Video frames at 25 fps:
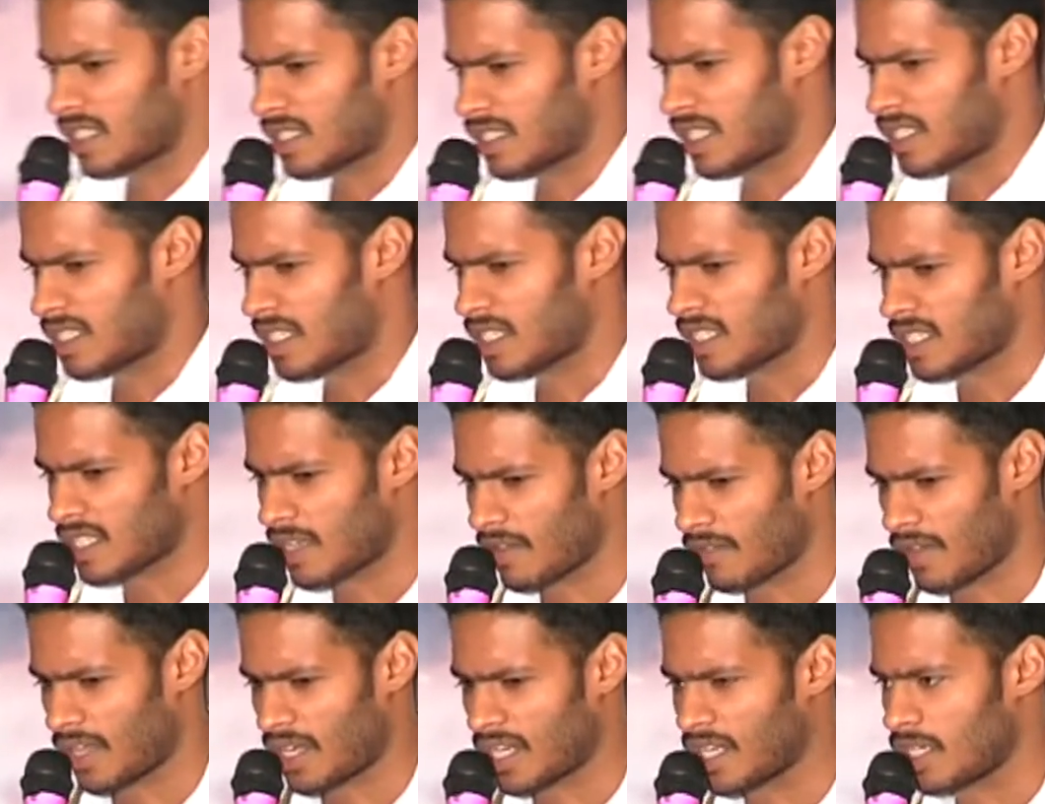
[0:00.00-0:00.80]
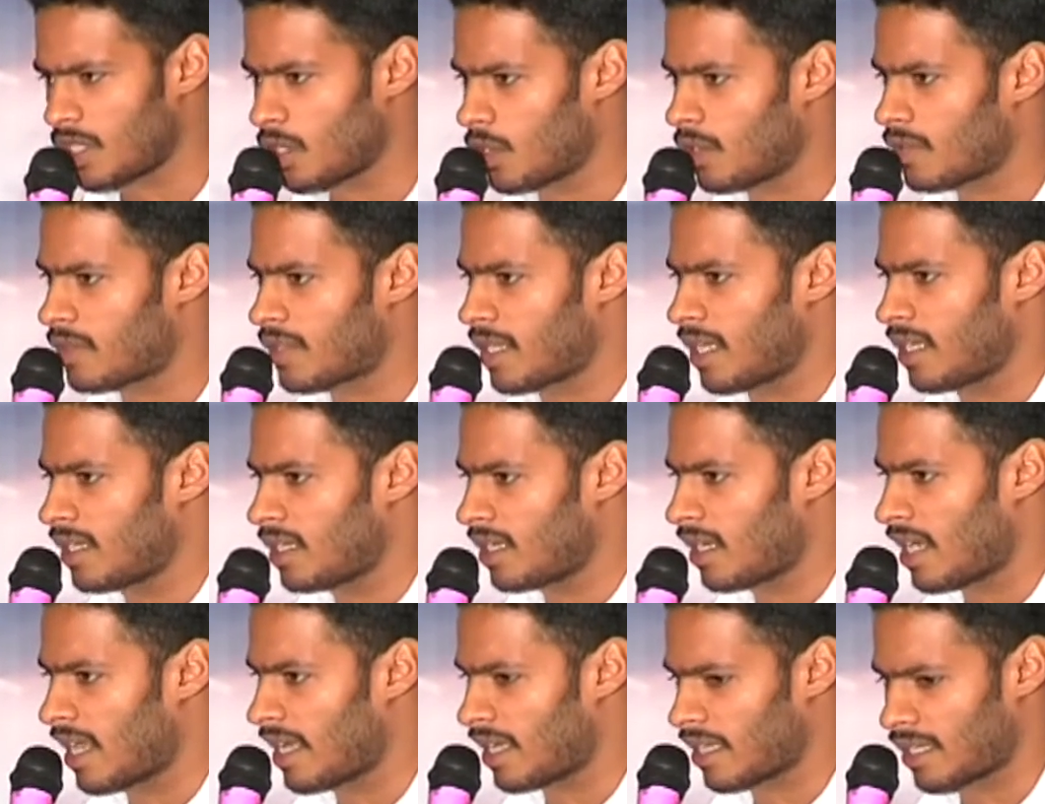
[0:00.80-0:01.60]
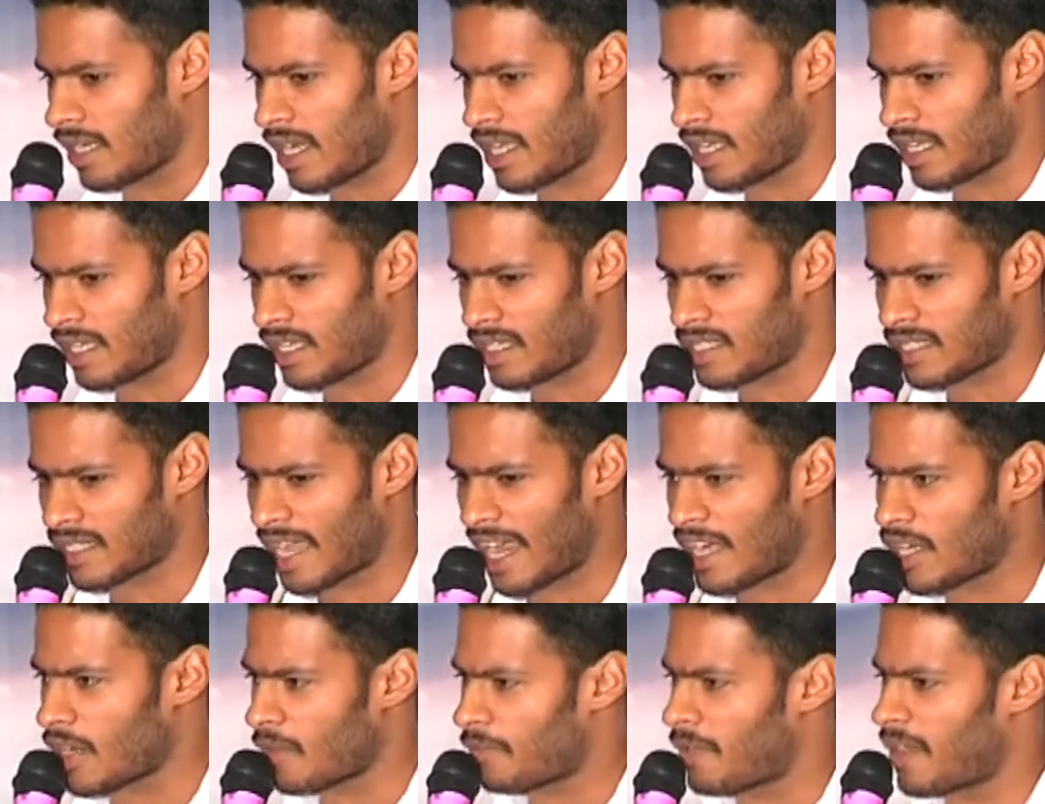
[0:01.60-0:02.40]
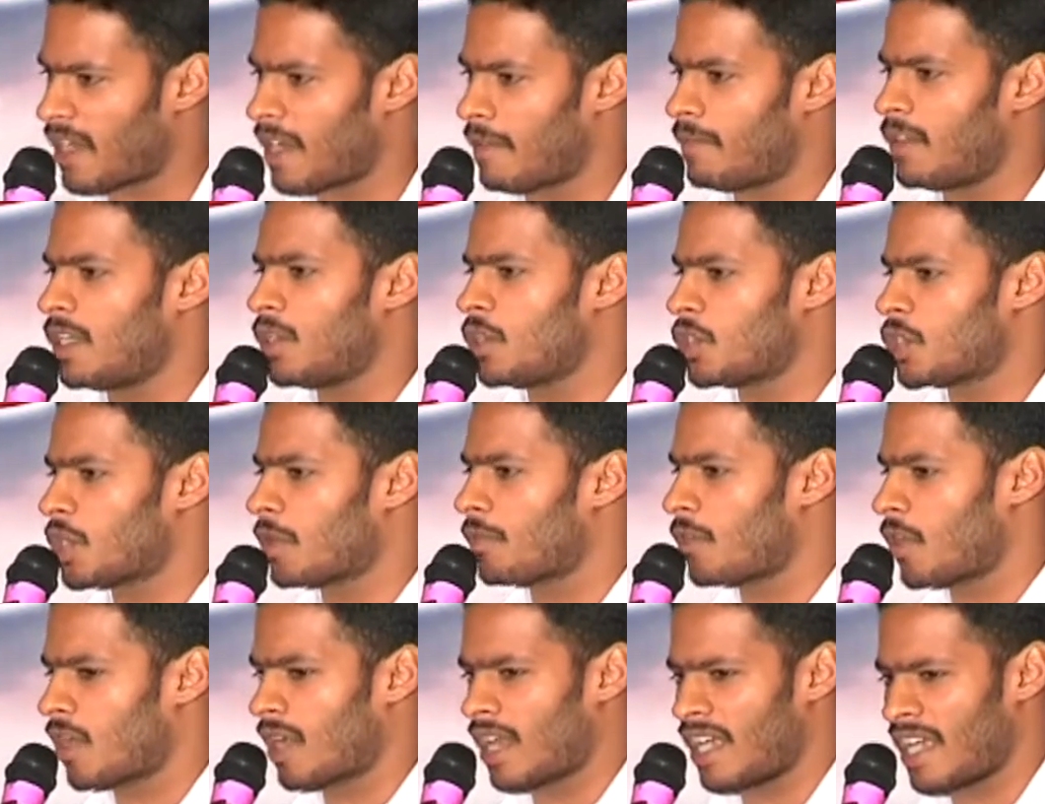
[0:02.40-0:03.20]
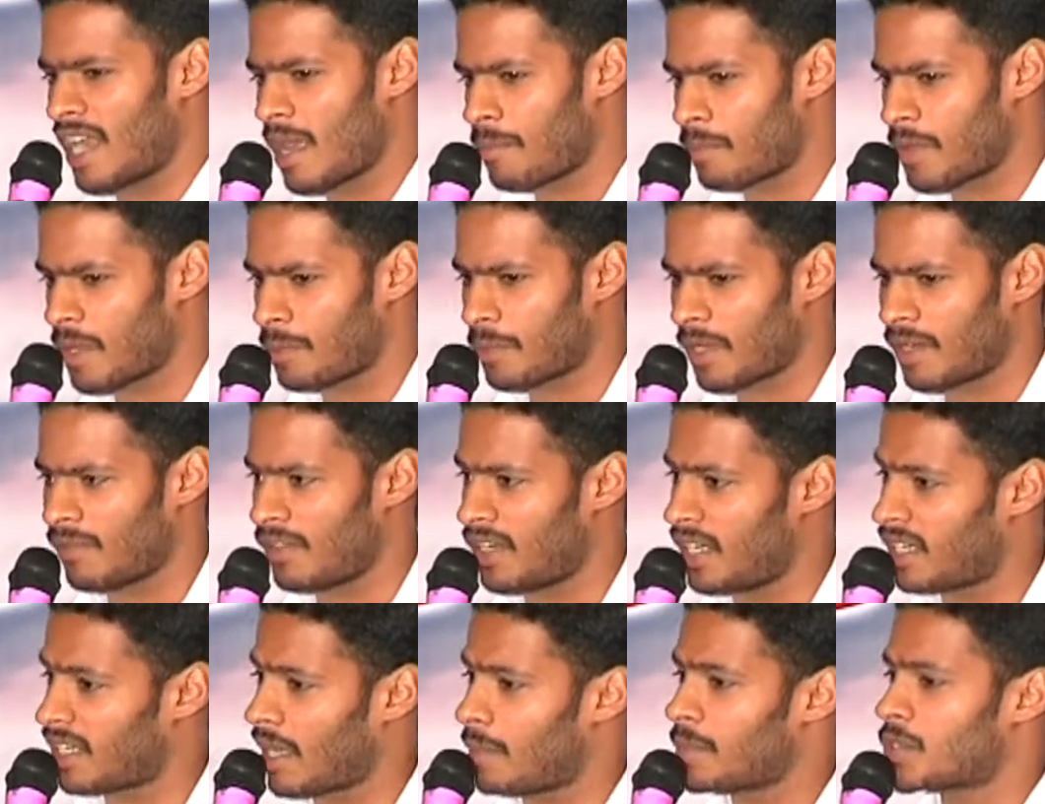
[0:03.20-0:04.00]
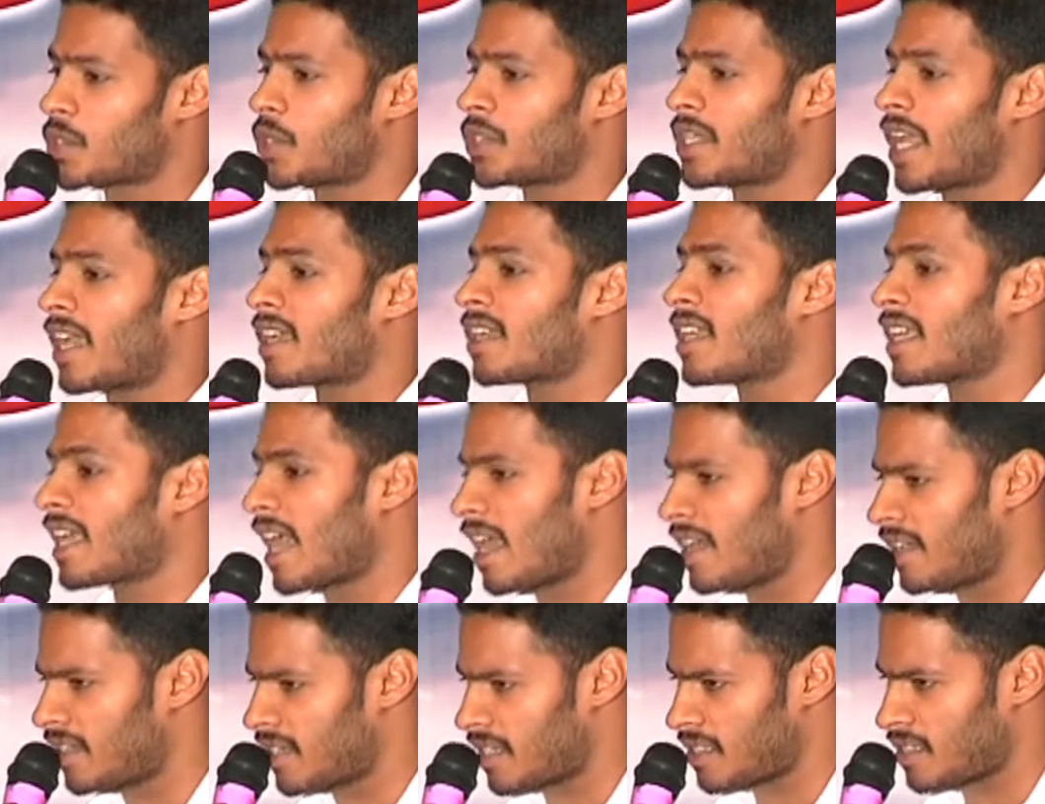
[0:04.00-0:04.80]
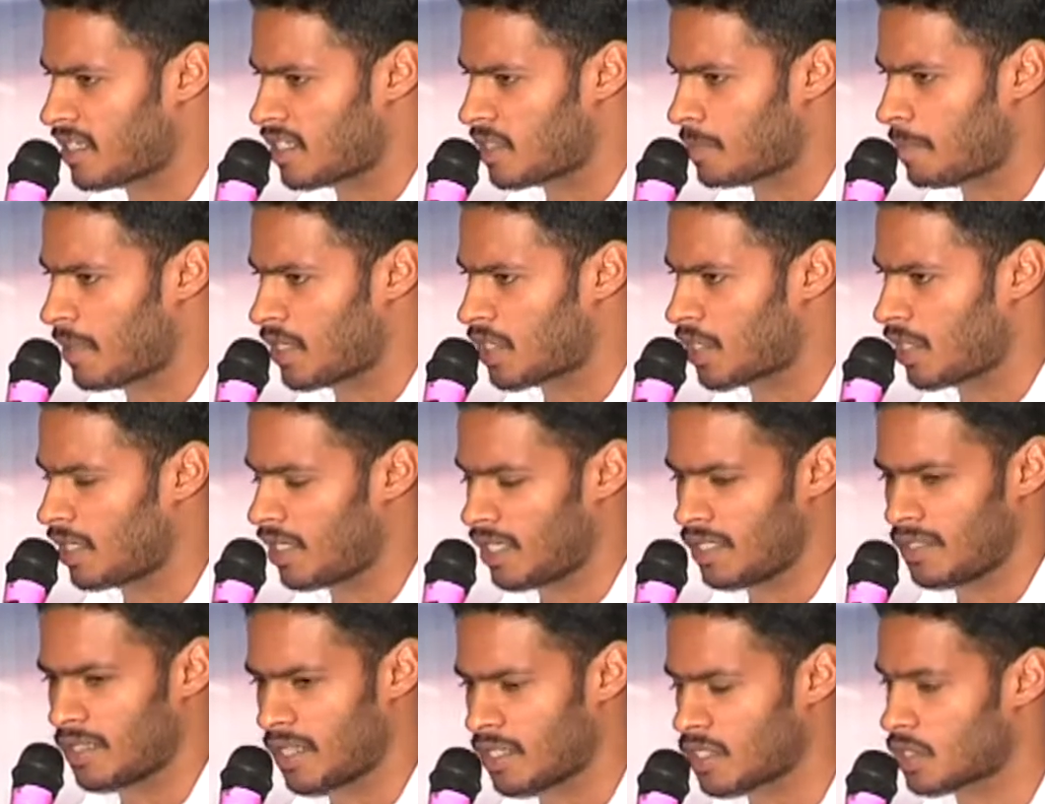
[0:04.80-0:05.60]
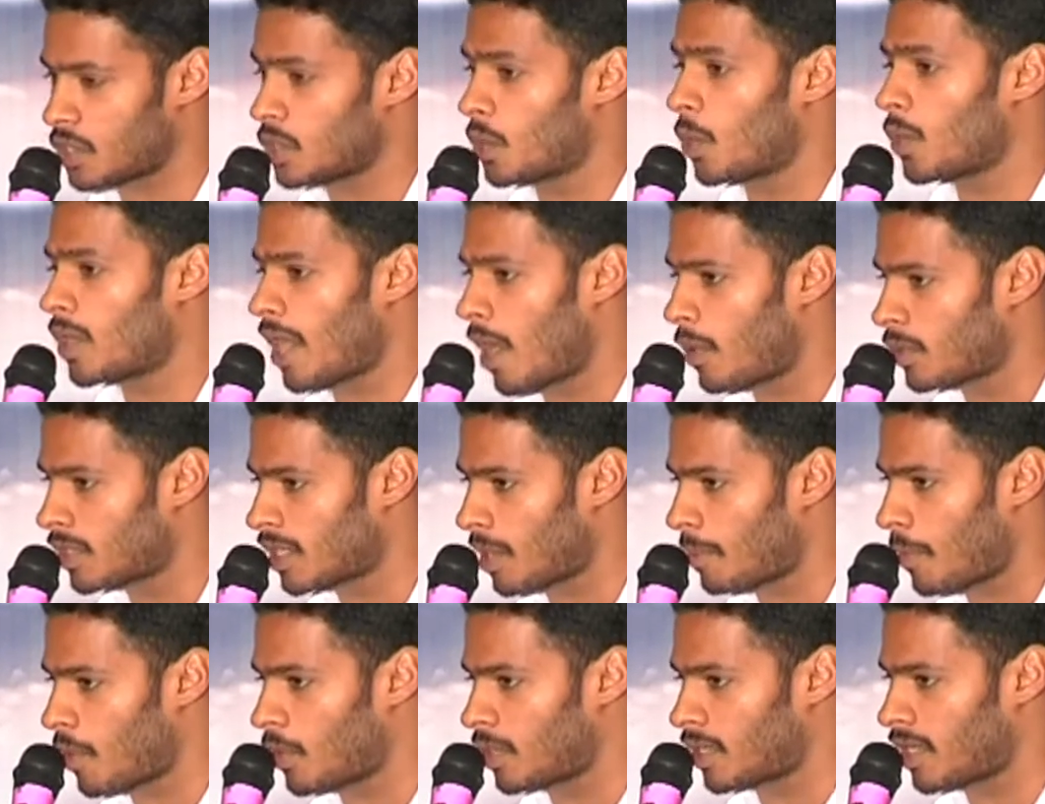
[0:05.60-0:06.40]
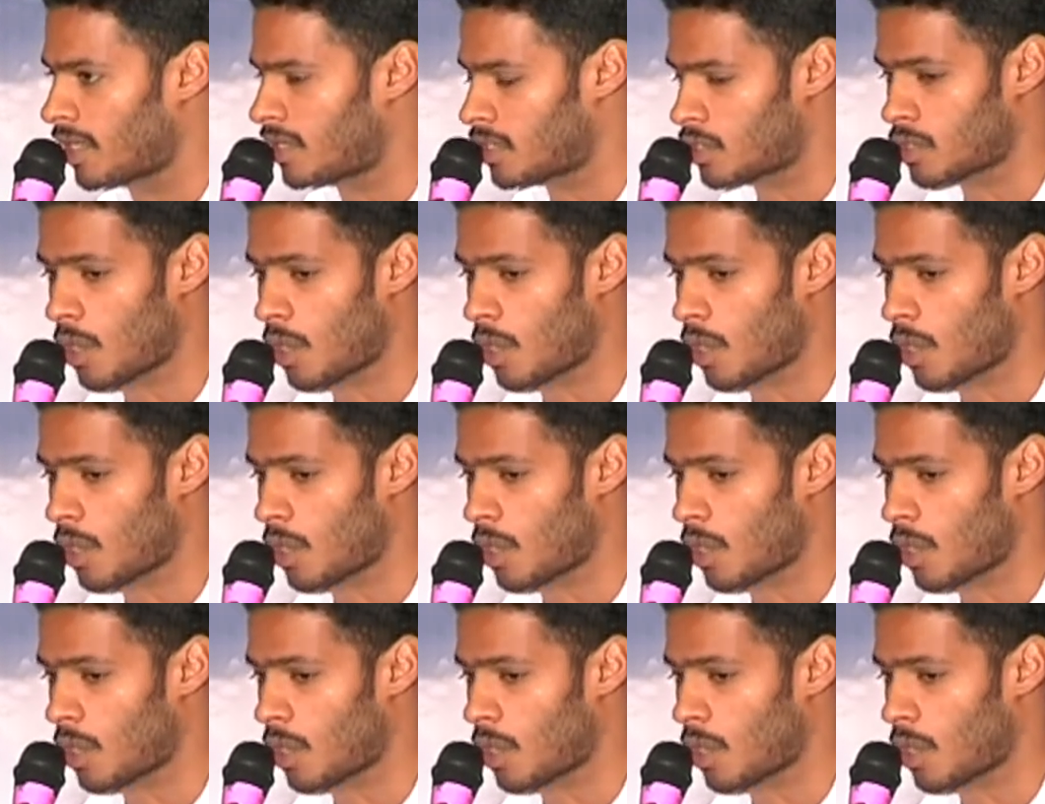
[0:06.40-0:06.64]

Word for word: This is a very new thing, like it's kind of a revolution for Kannada people when it comes to technicalities especially. There is no doubt about it.